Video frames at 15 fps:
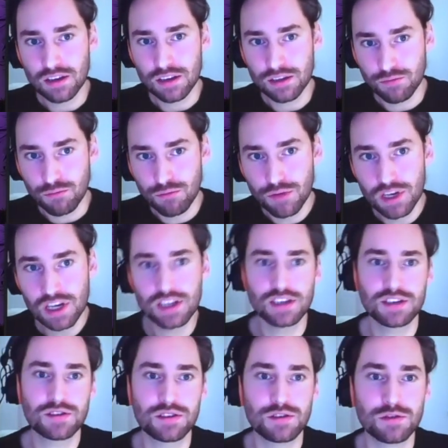it really
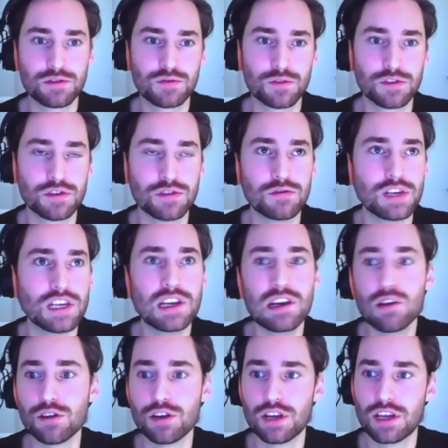is useful to do
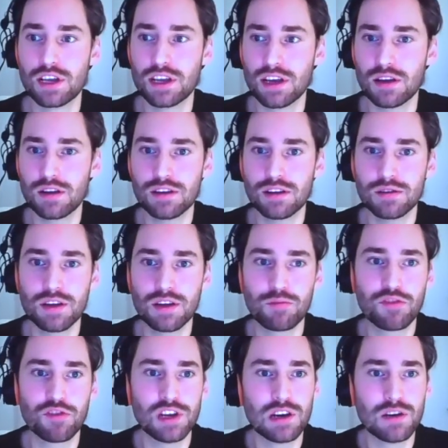e-learning
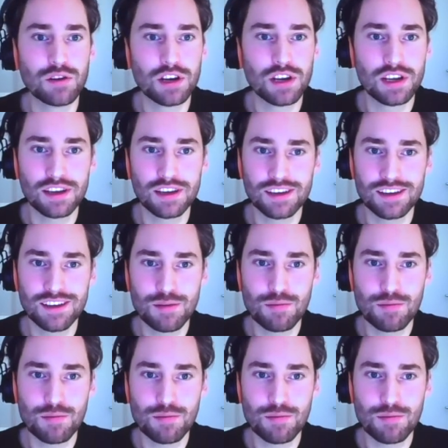and pre-learning